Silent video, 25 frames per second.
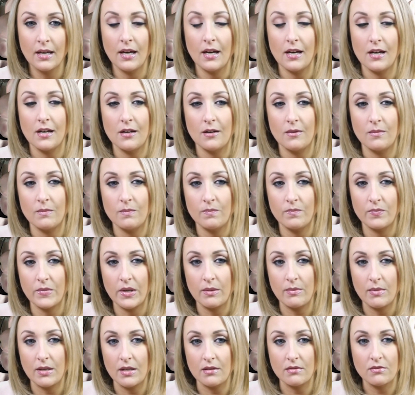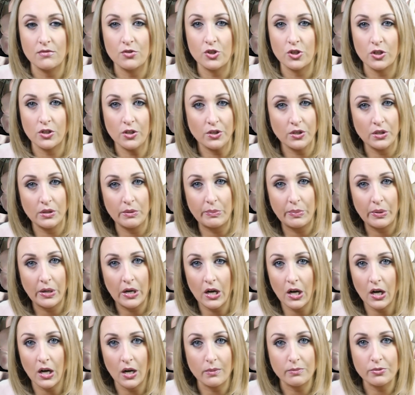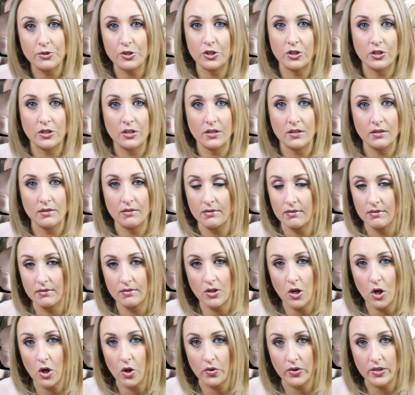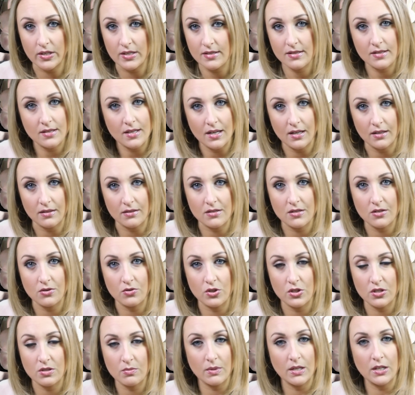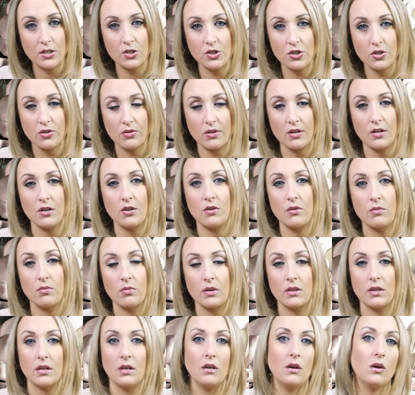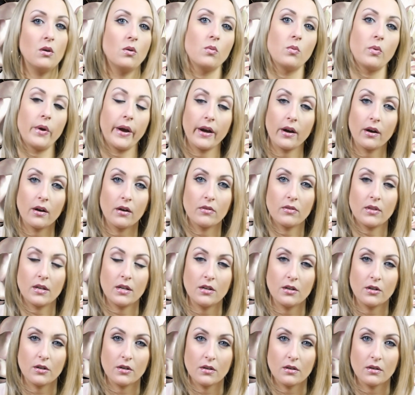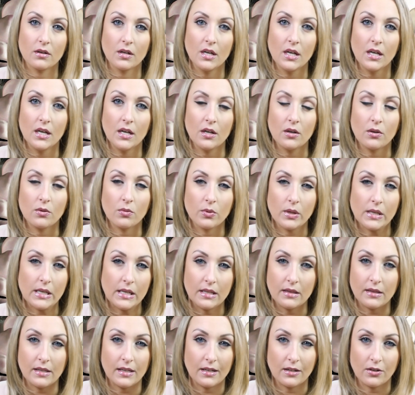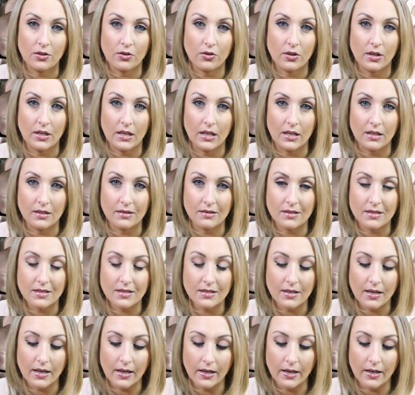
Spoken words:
I mean, sugar in pop, sugar in all these things. So just make sure that you're really aware that you're reading the ingredients.